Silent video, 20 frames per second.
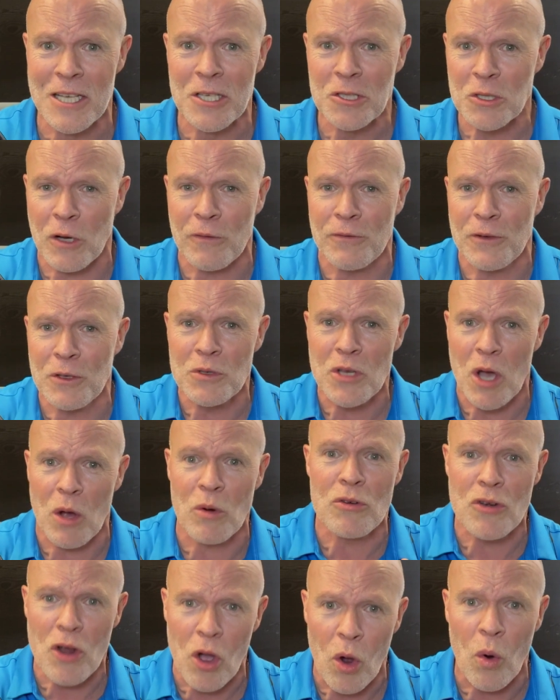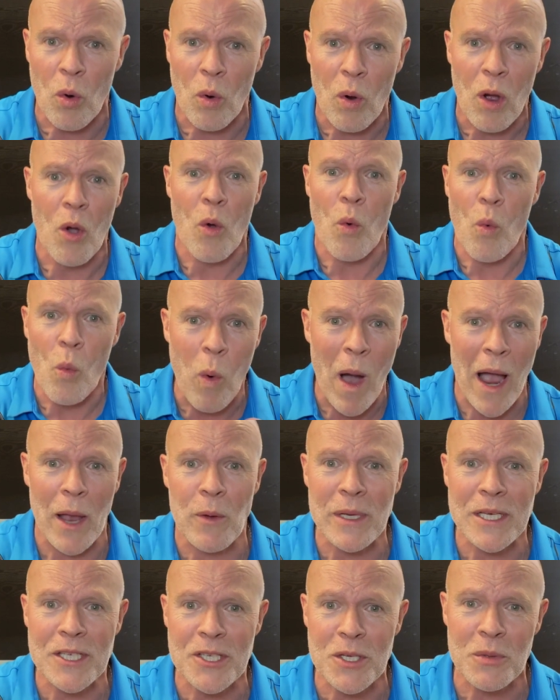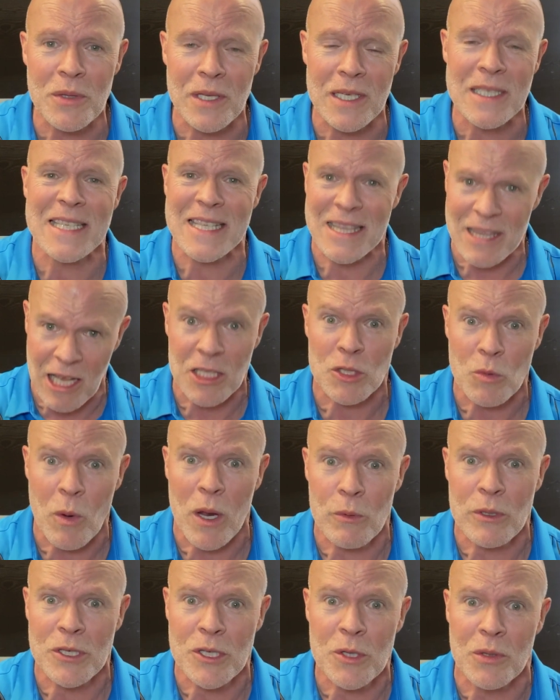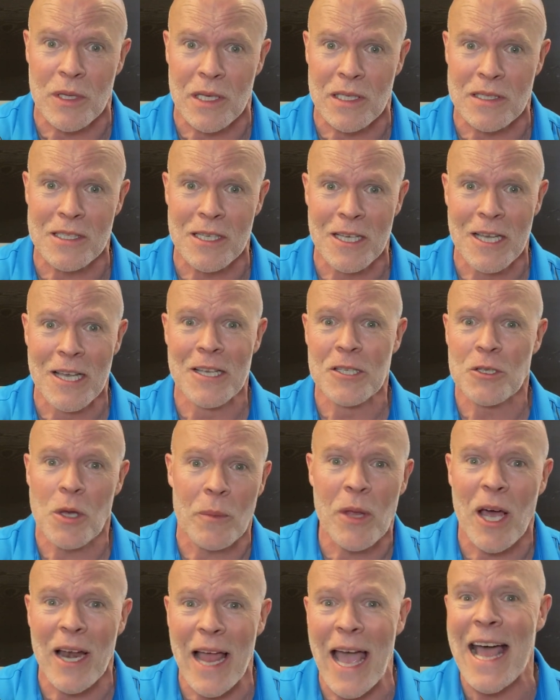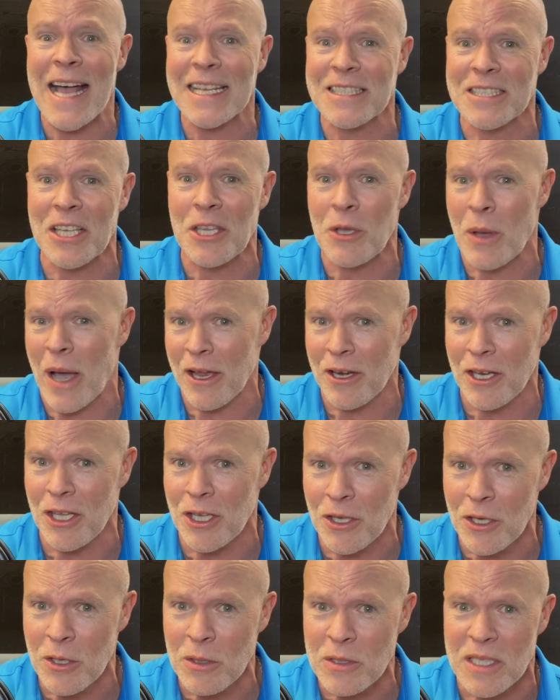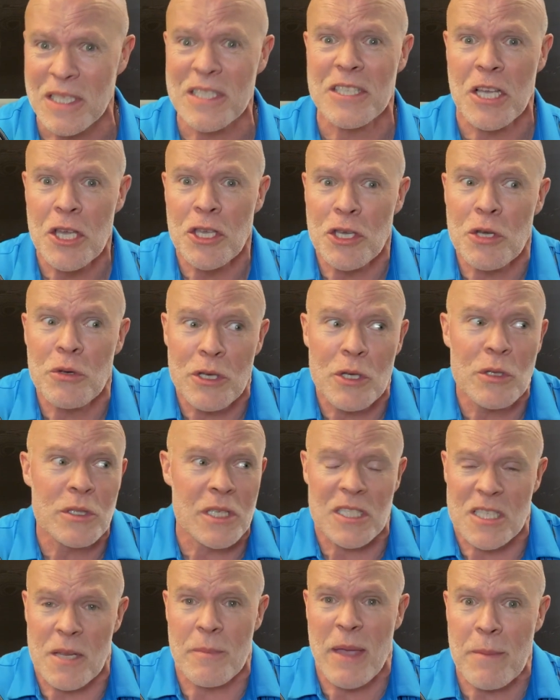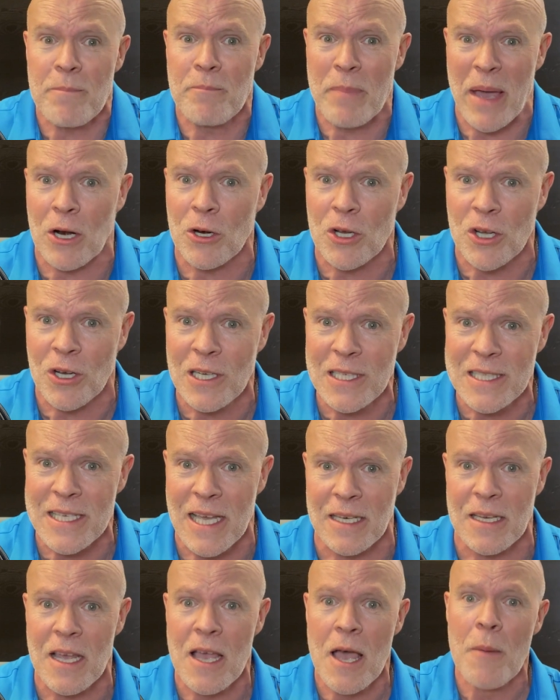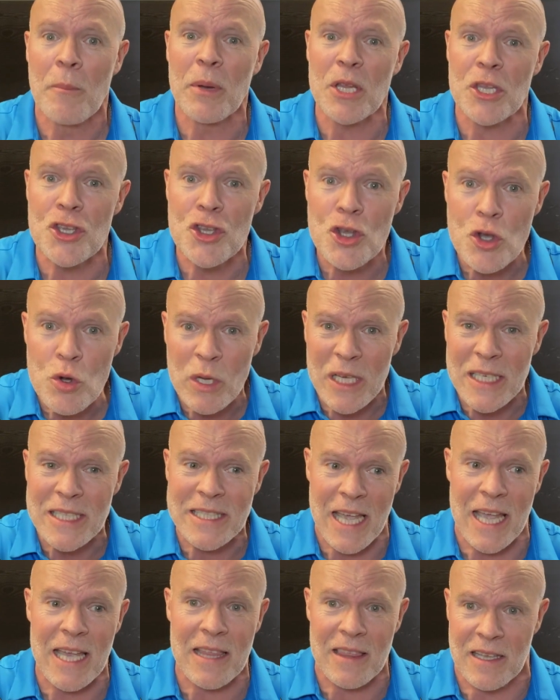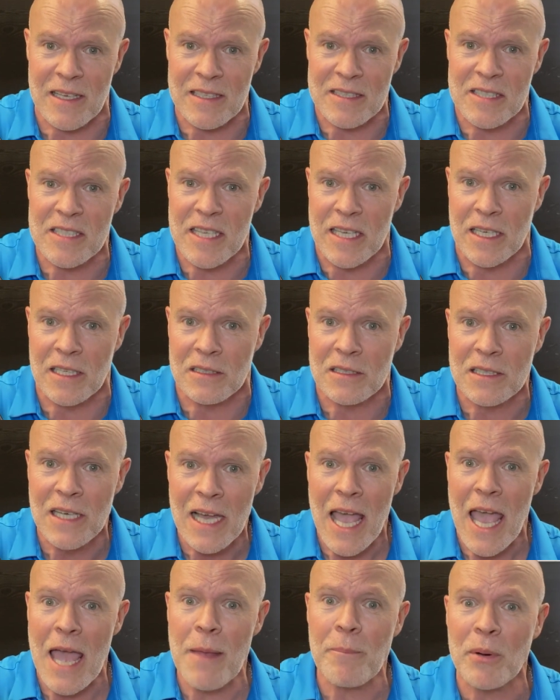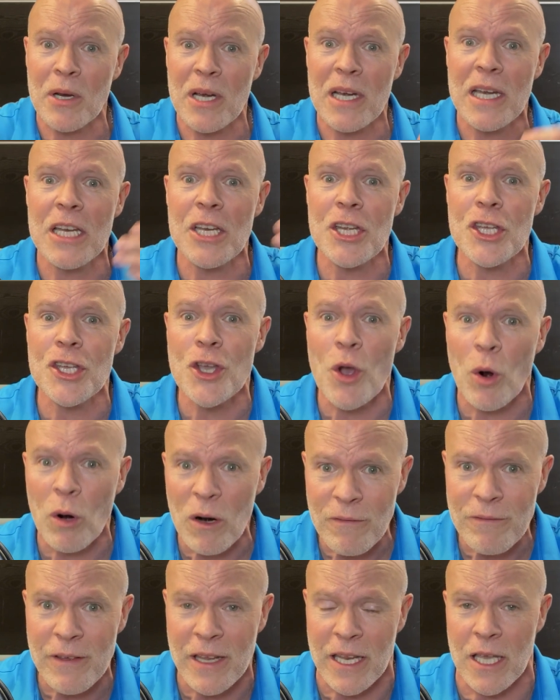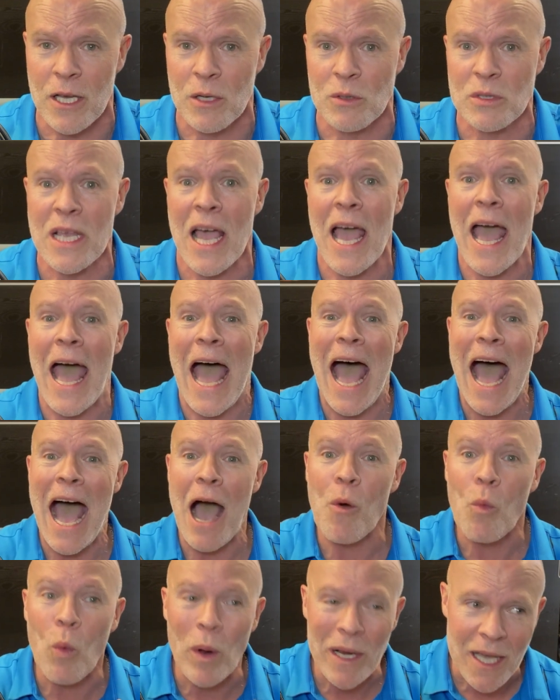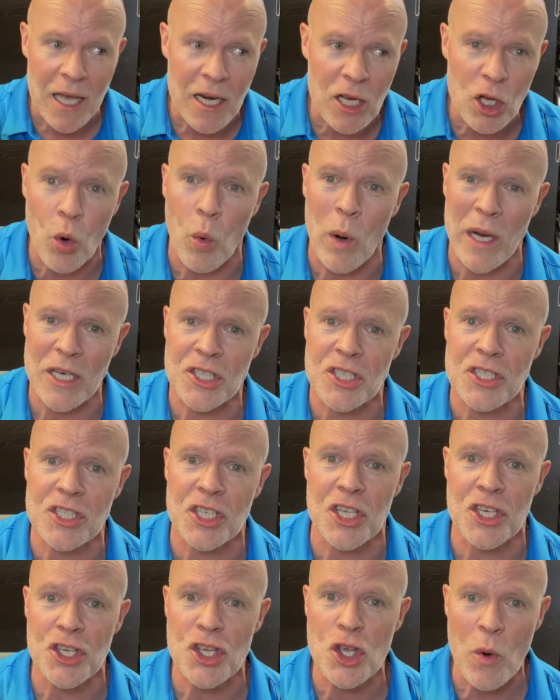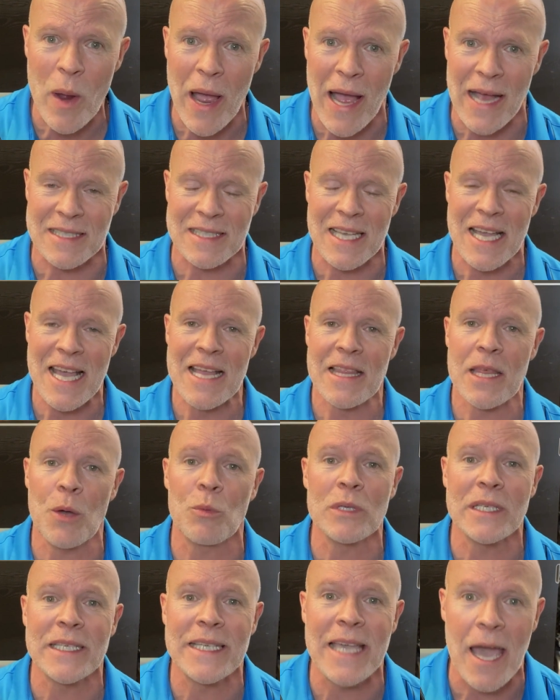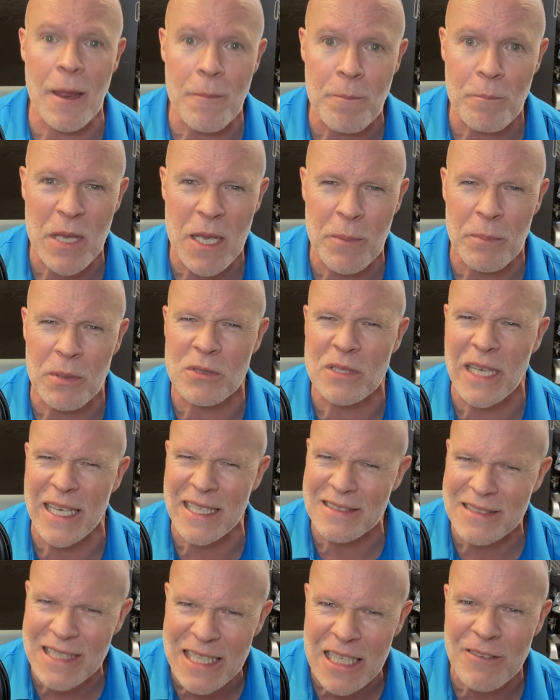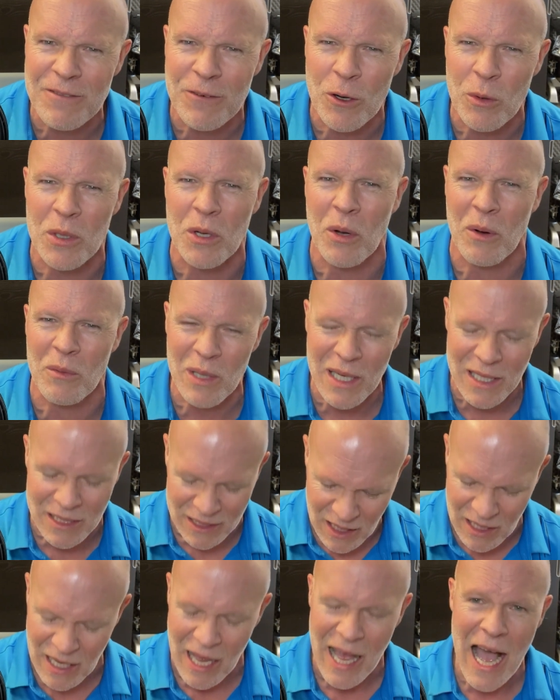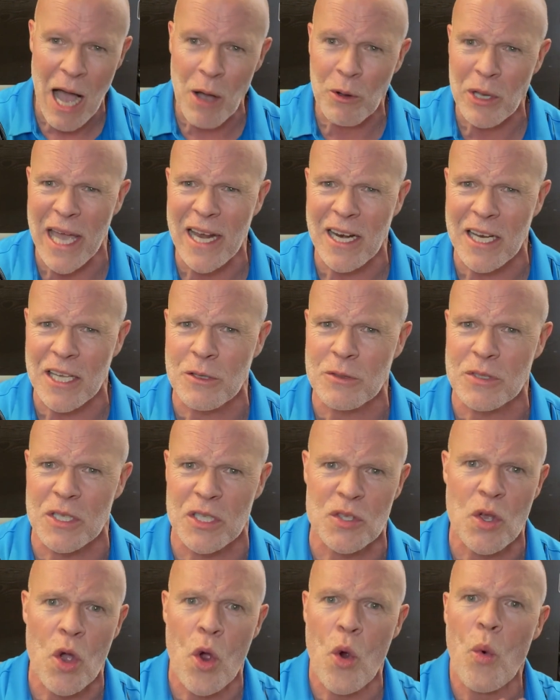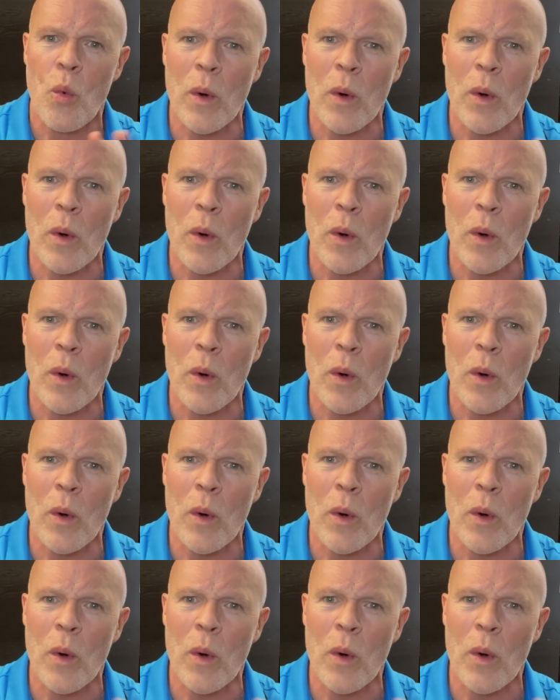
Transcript: So if you don't know why we do this, that's why we do this. So I'm not asking you how do you use this, you use it to make better content. But you can take this skill and put it into your videos. What kind of questions can you ask that will get people like leaning forward and go, wow, yeah, how can I use this?